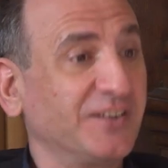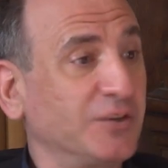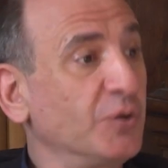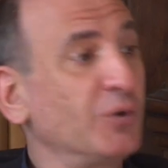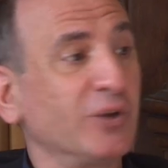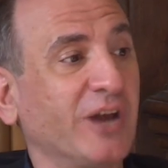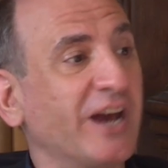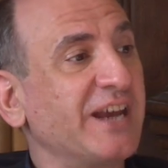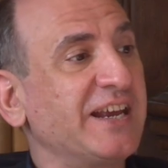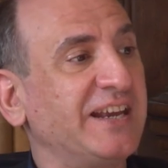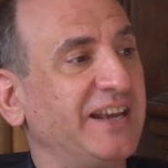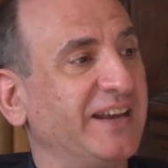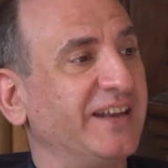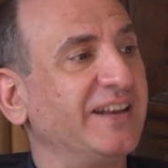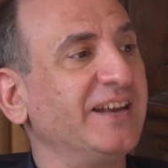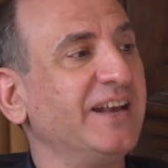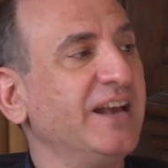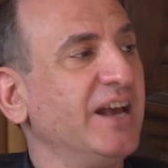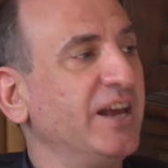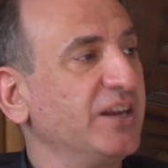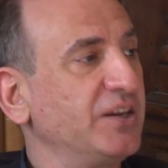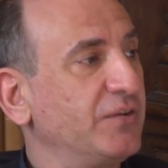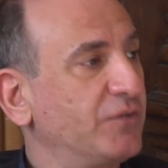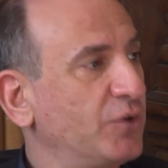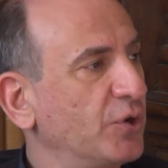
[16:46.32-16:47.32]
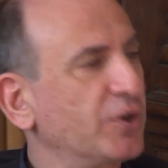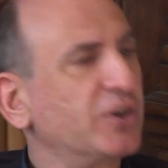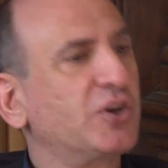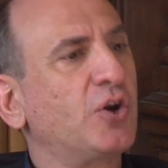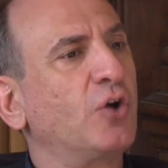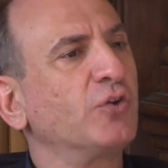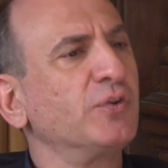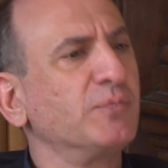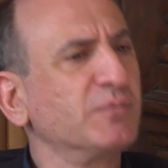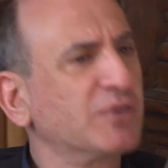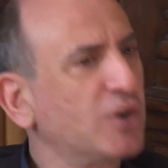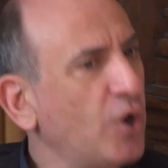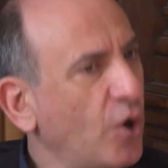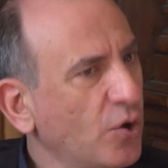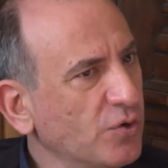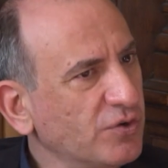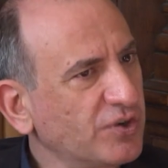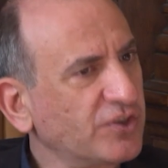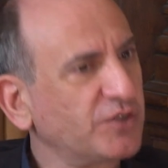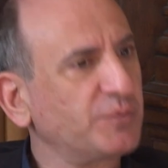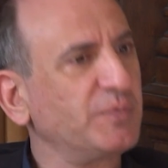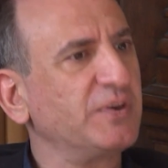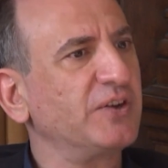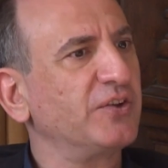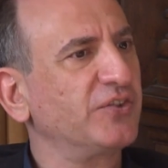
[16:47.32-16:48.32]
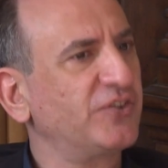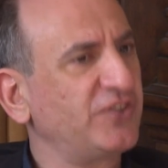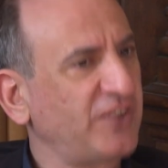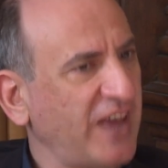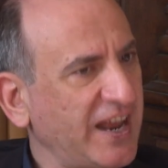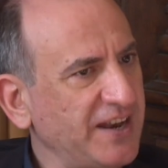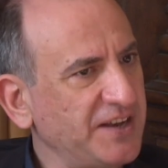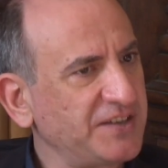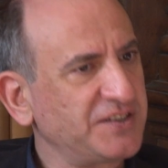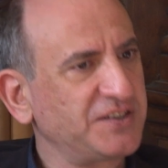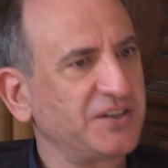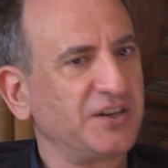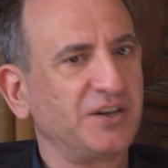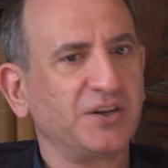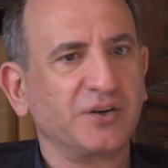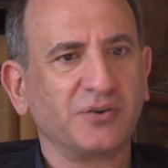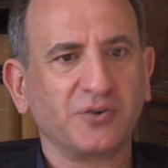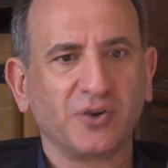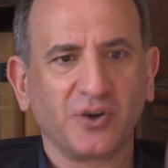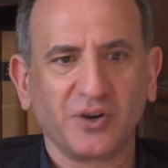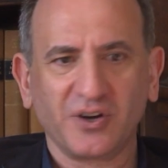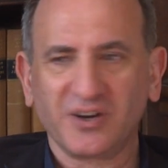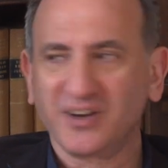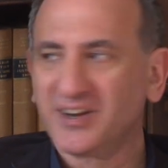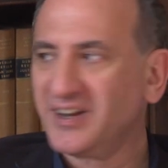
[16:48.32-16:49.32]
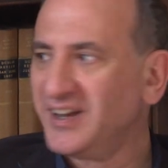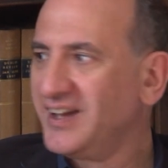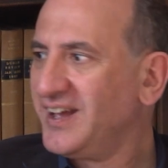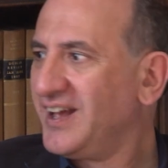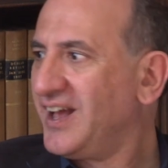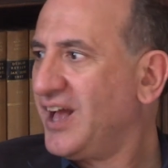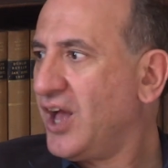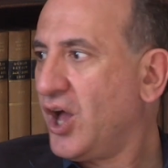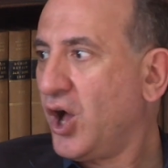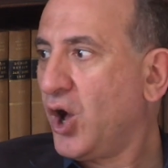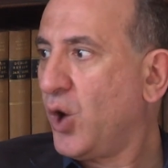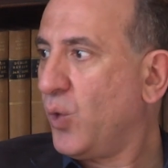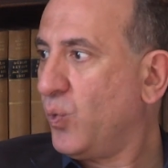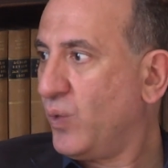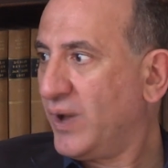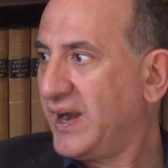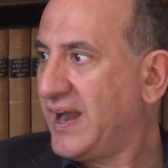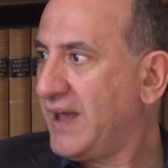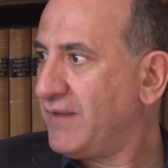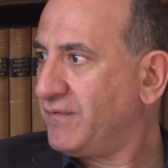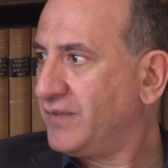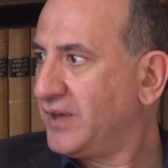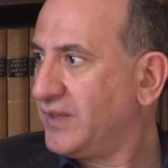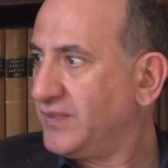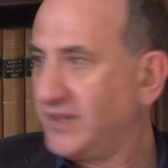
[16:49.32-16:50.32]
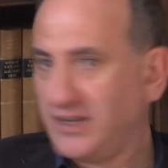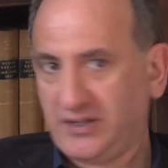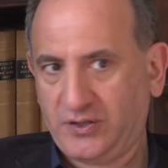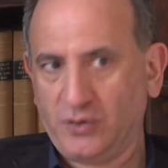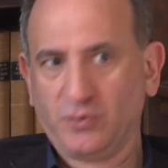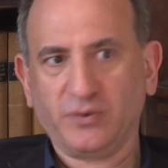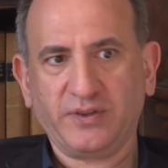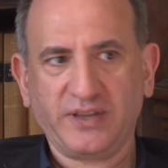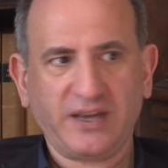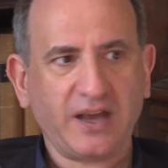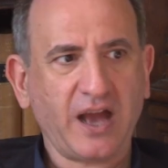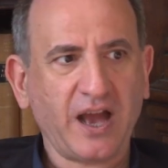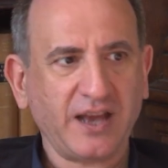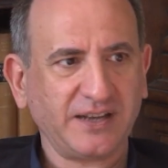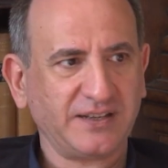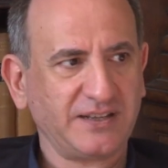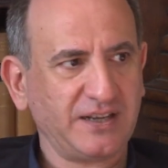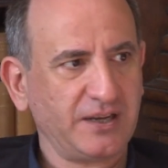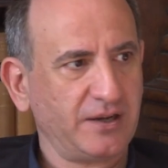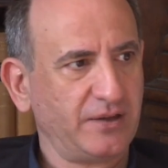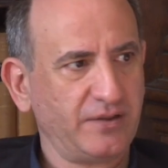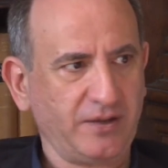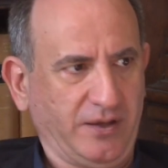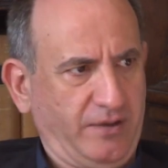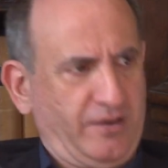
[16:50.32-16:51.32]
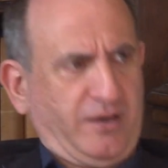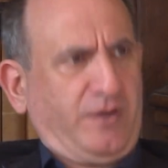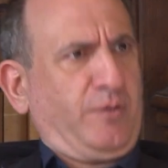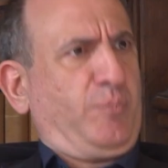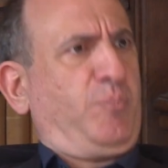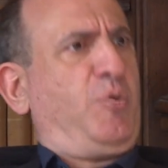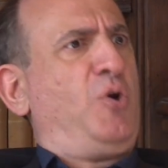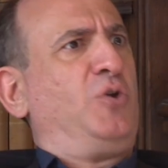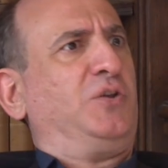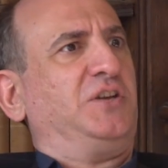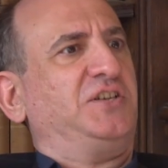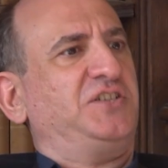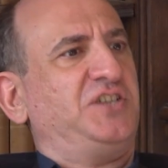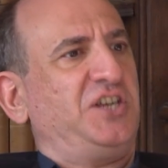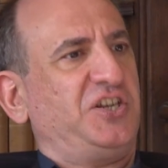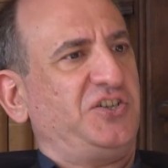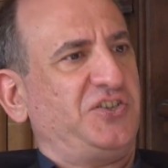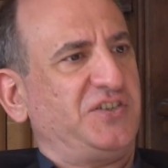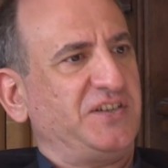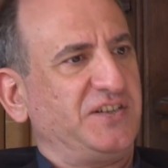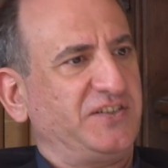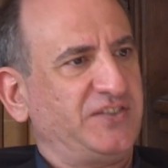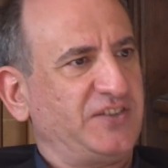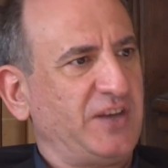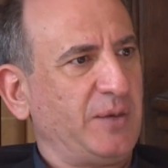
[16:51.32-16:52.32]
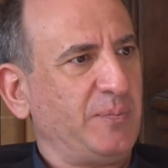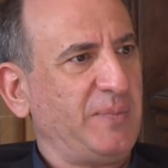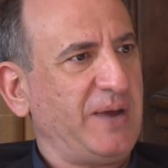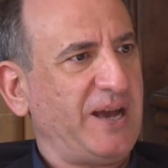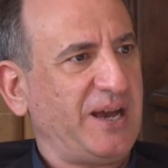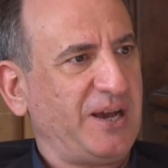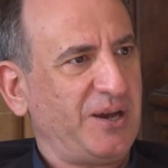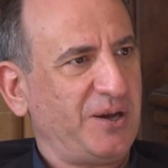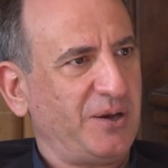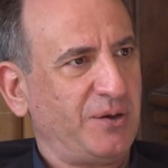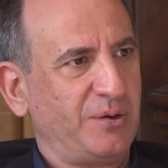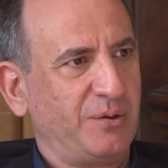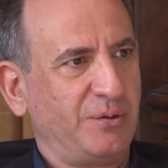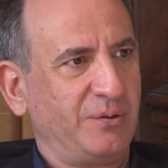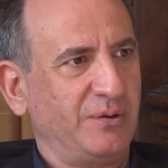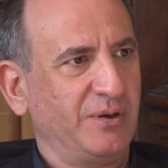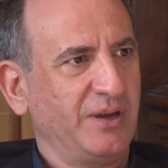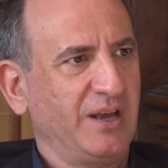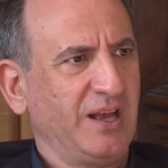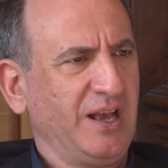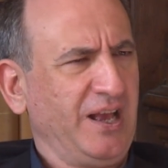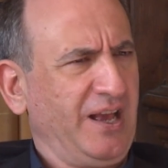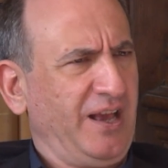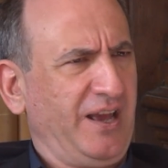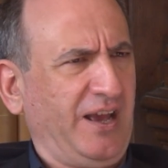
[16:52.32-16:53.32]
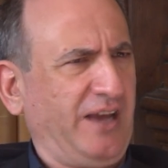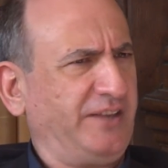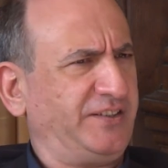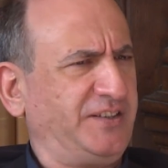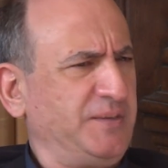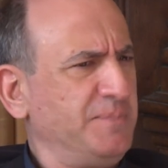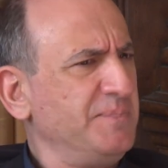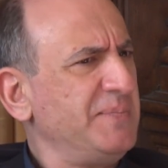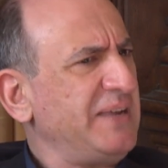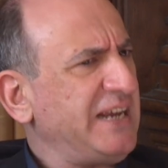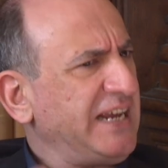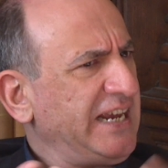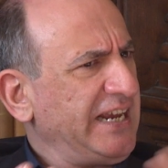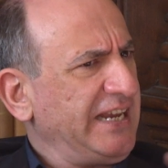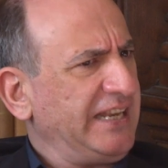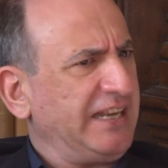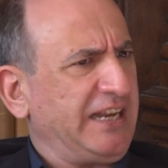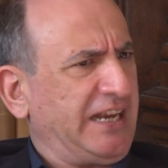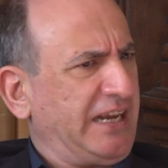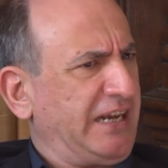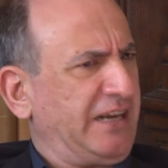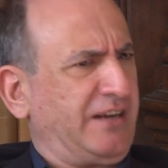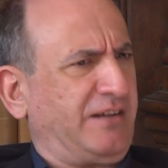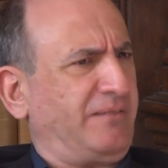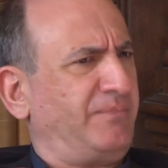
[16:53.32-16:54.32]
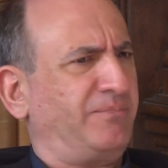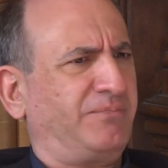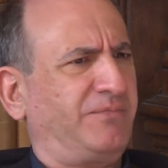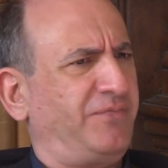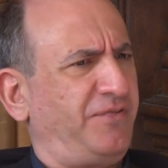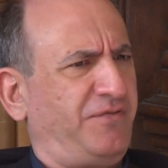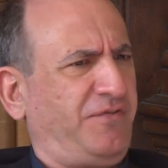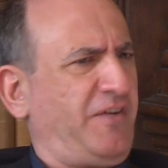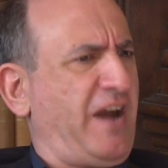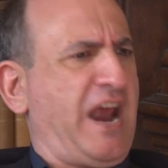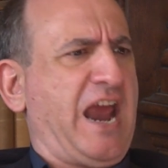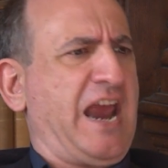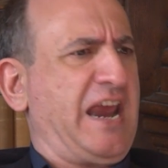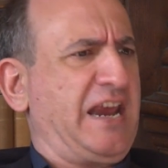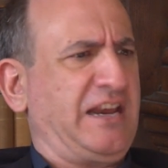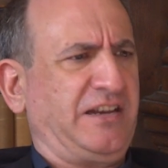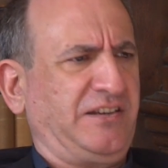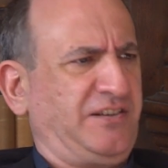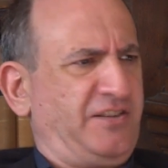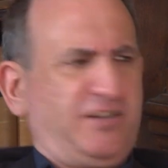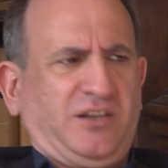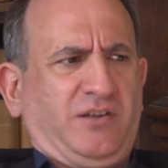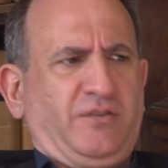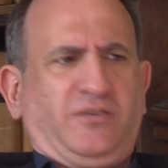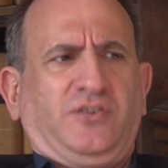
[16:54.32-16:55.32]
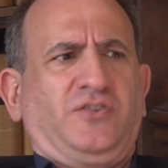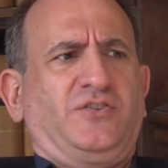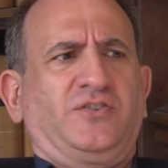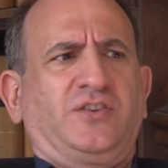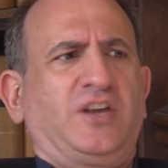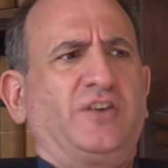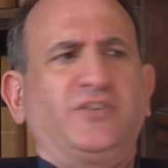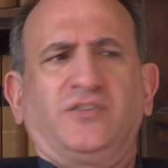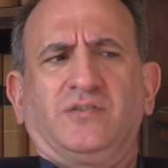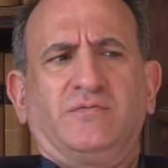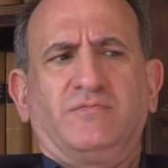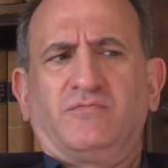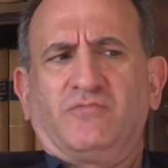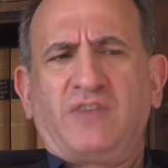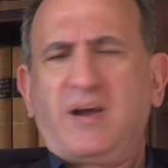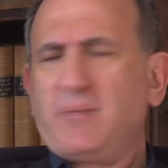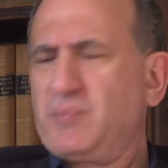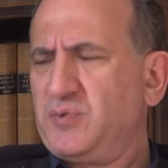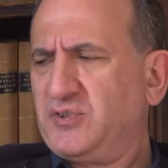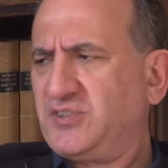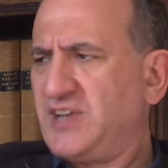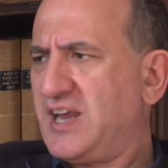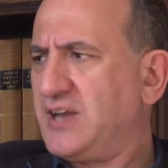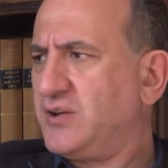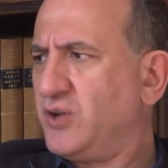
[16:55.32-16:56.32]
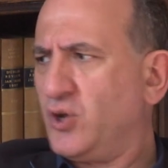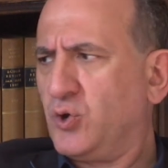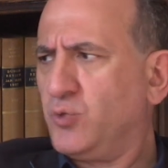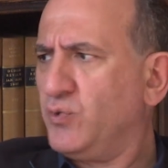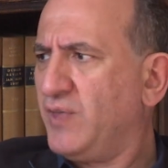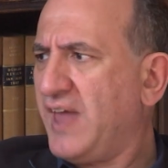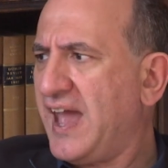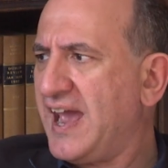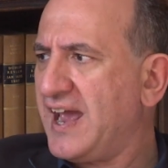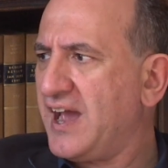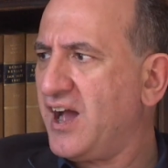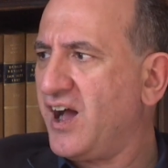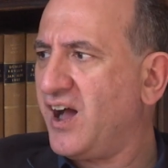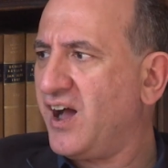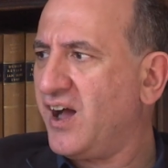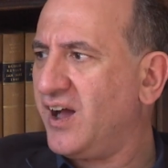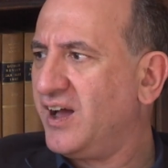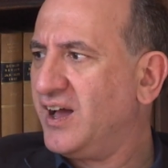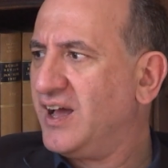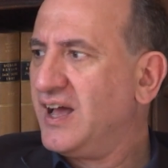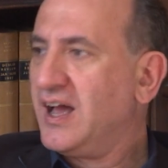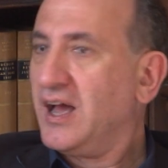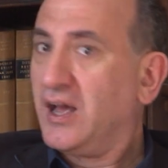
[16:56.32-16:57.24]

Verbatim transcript: don't like it. You've got to call them congressman or senator or, or whatever. They don't, the idea that they're a politician is somehow a demeaning yeah. phrase that doesn't represent who they are.